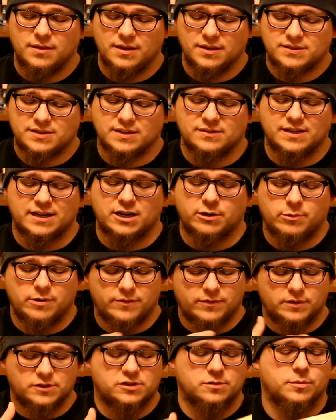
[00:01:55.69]
This has like a
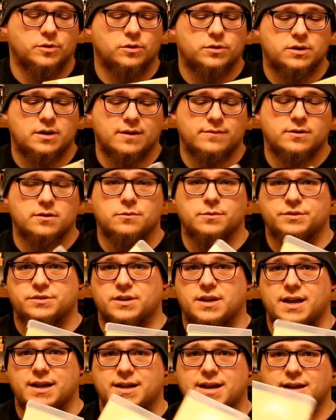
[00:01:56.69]
reversible cover,
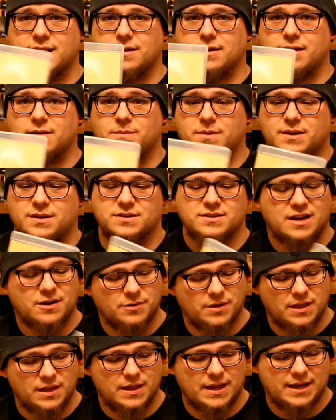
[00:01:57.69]
which I kind of did because I
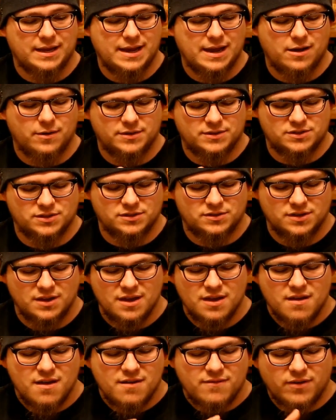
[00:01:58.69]
really like how it's just
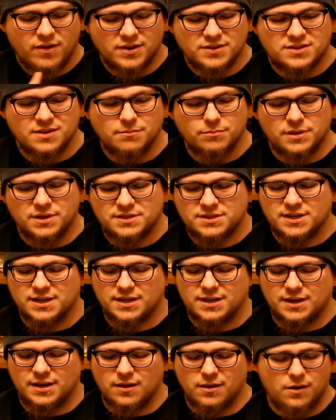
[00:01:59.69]
very
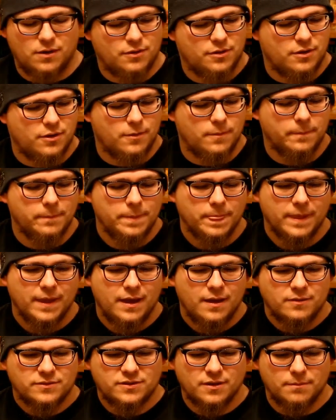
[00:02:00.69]
simplistic, although
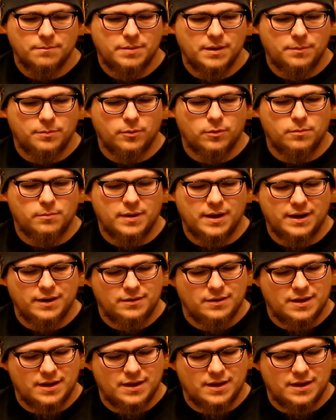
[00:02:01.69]
some people might